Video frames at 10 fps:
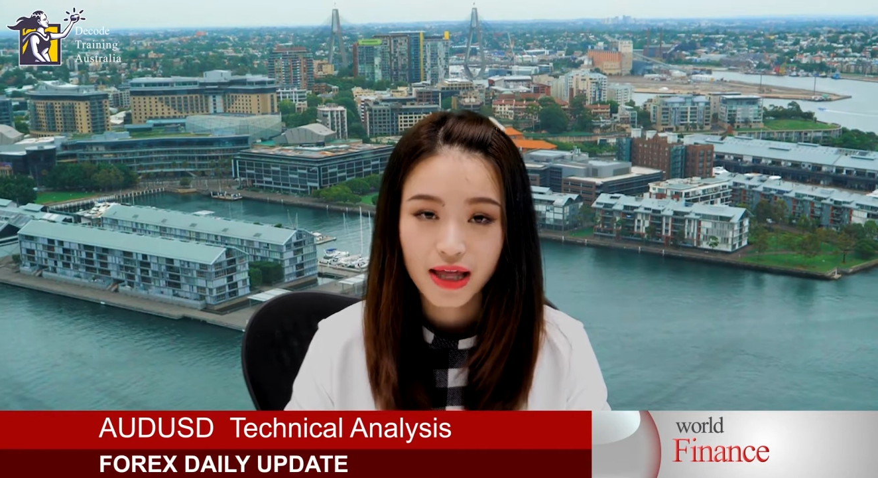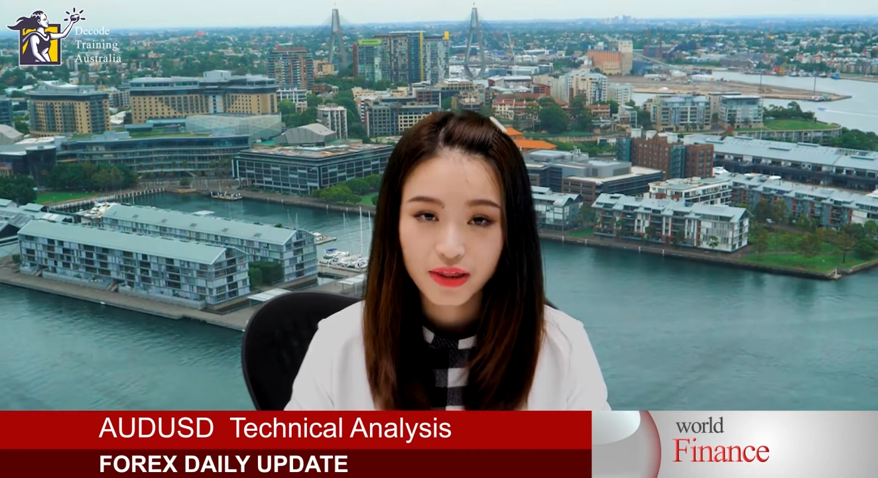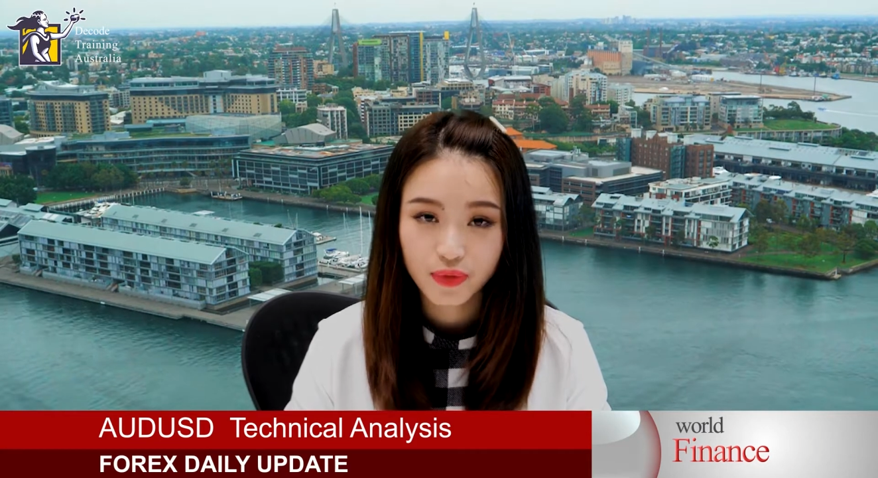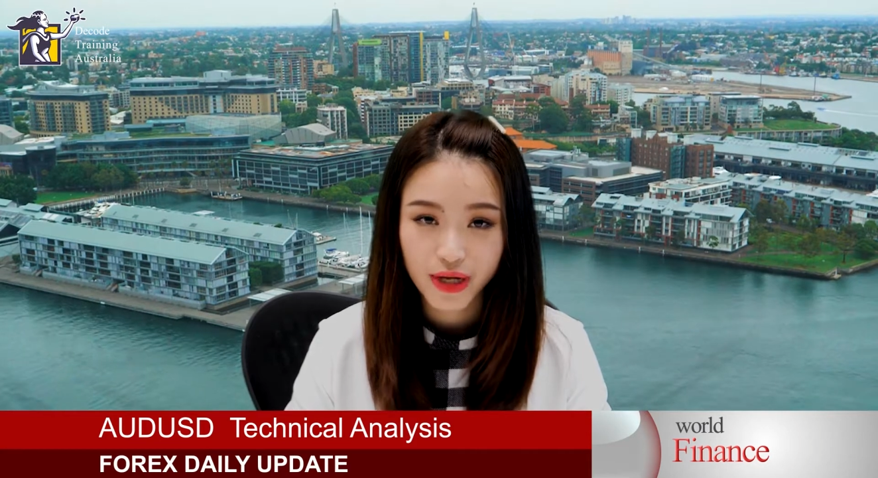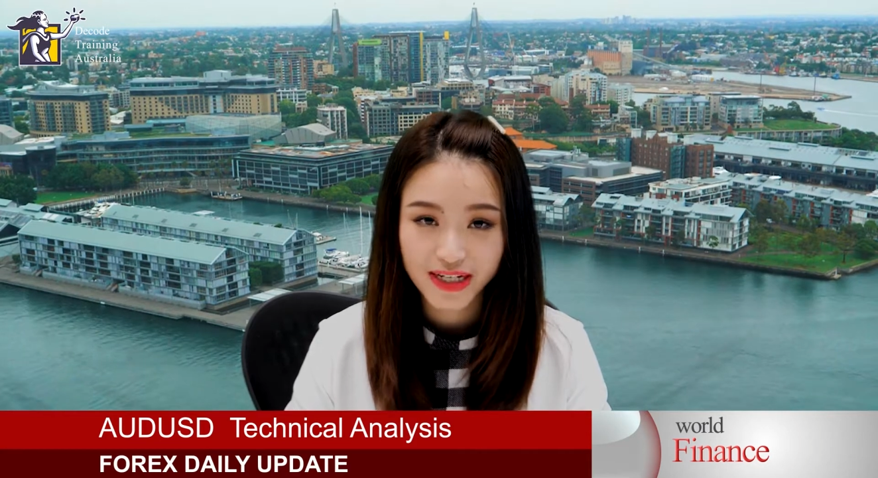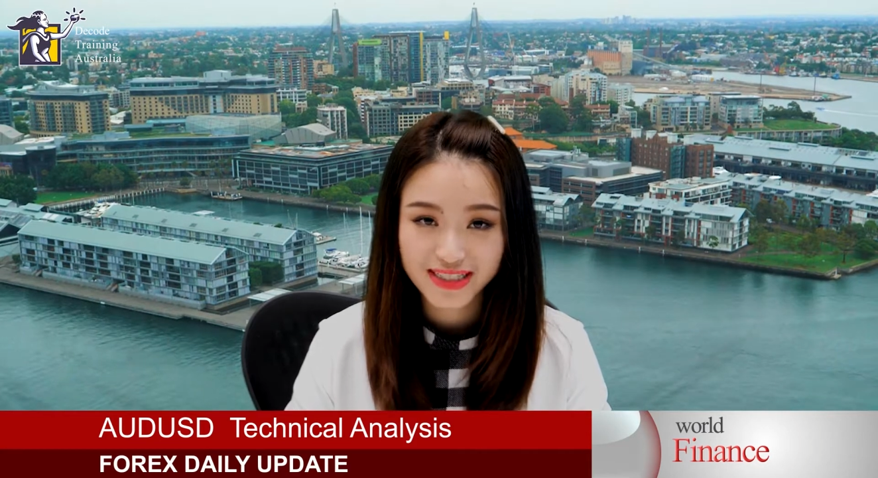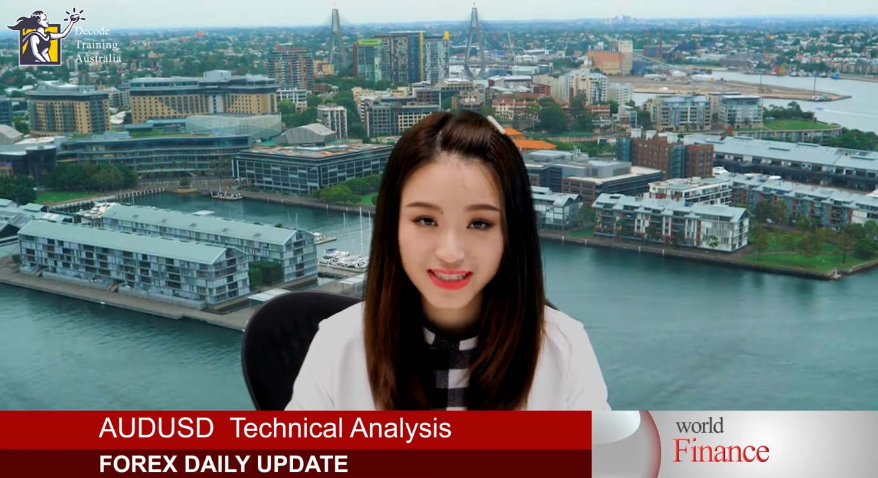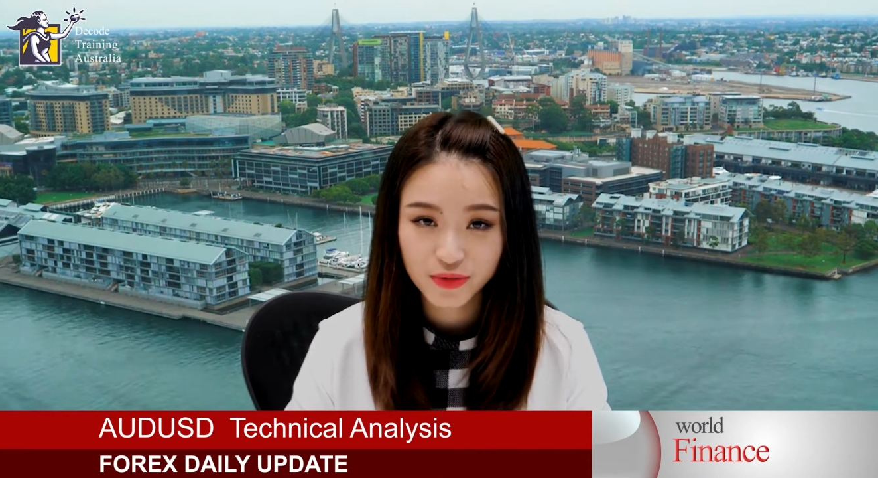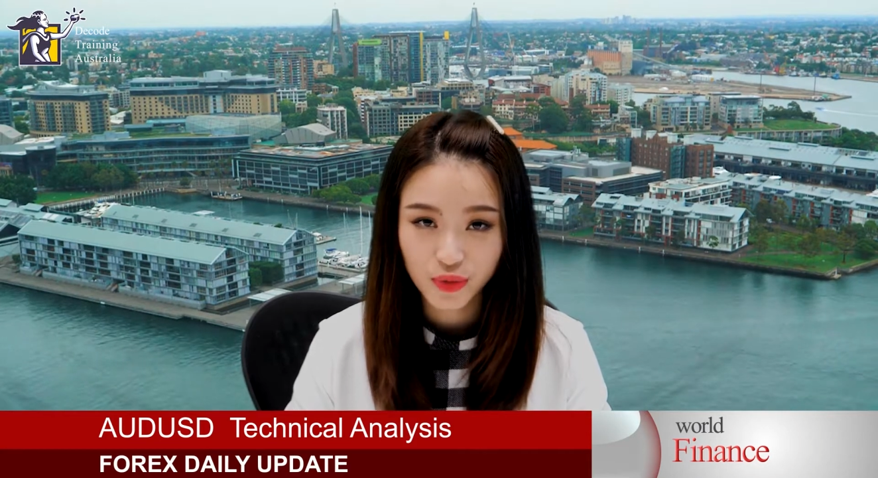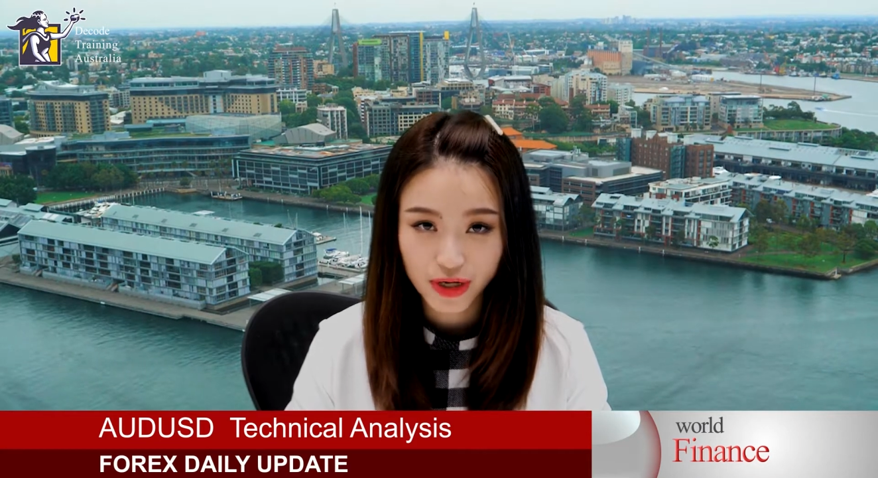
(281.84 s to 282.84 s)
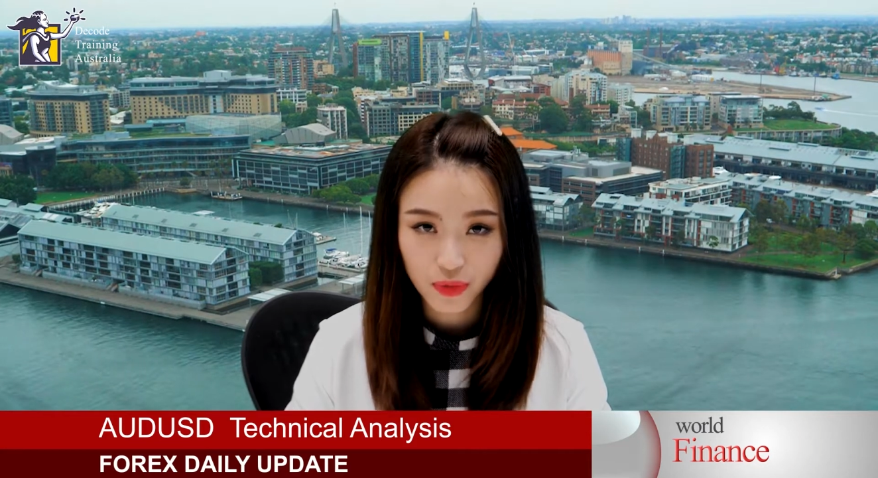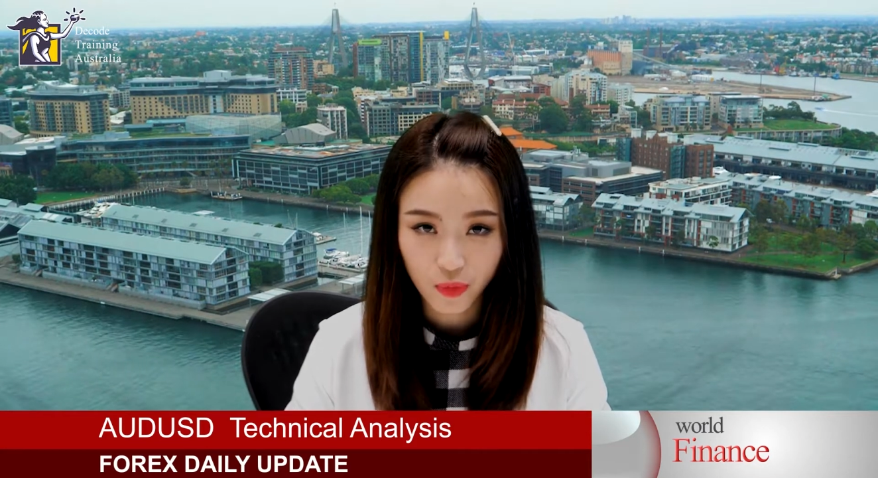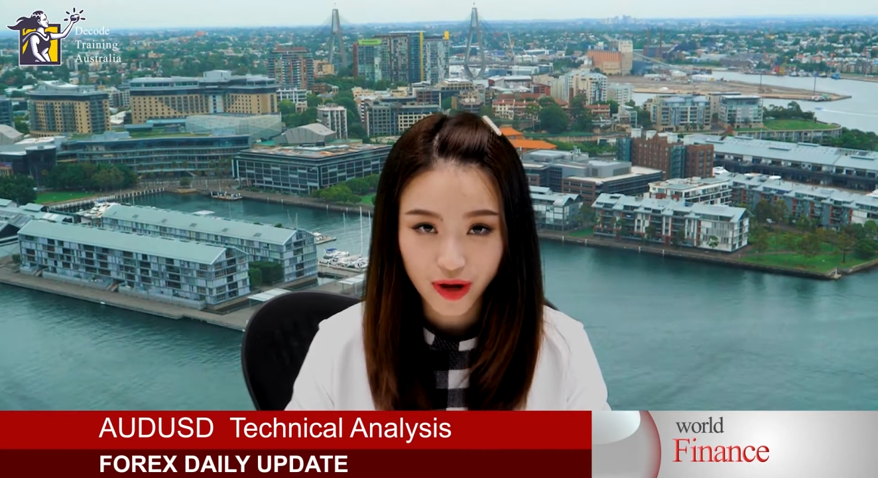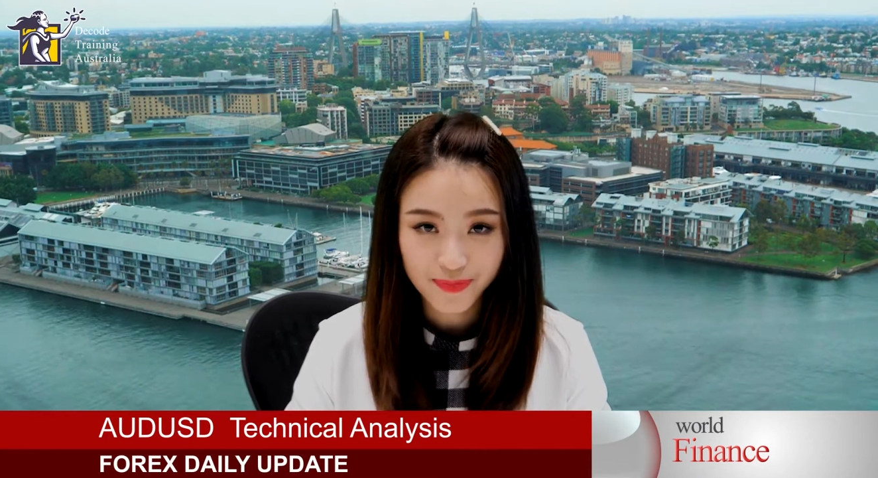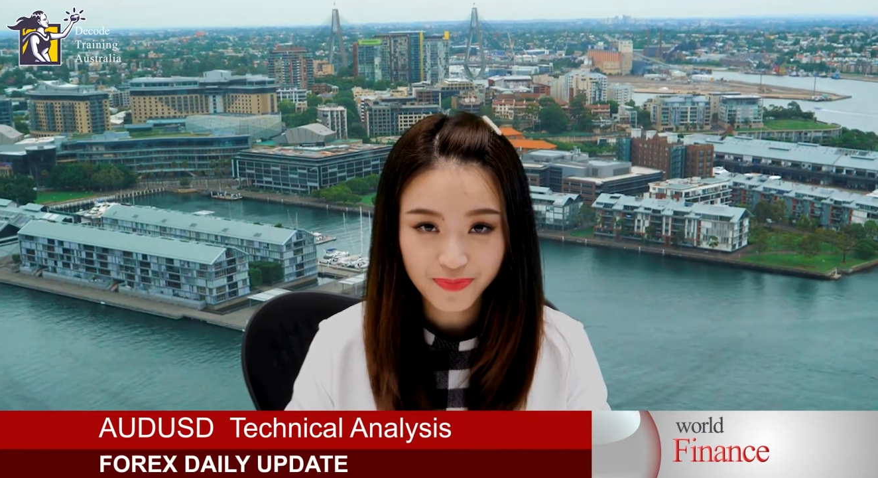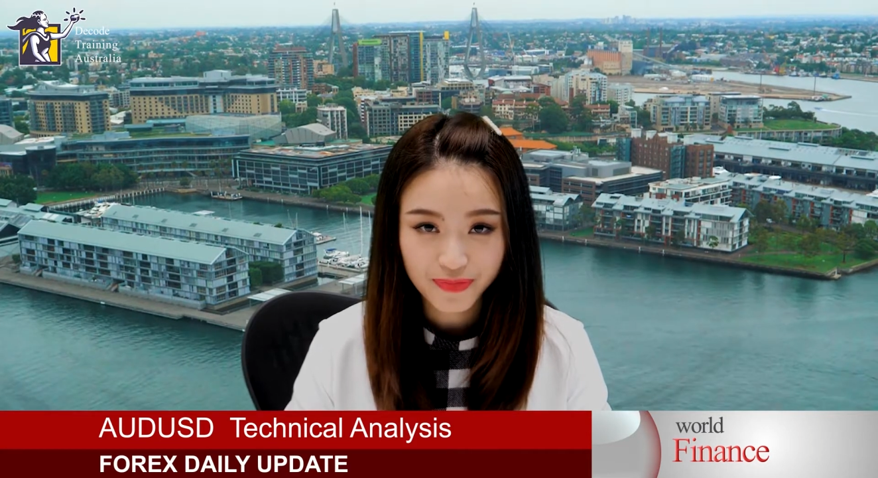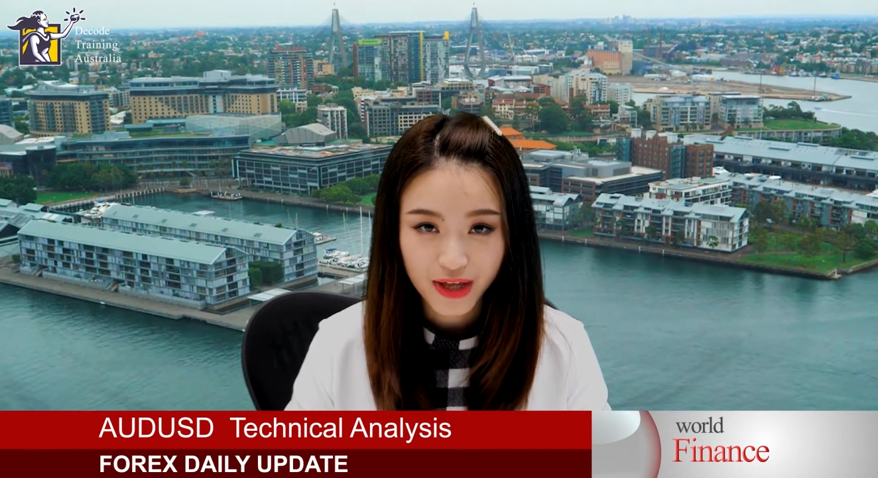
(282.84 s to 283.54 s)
2021.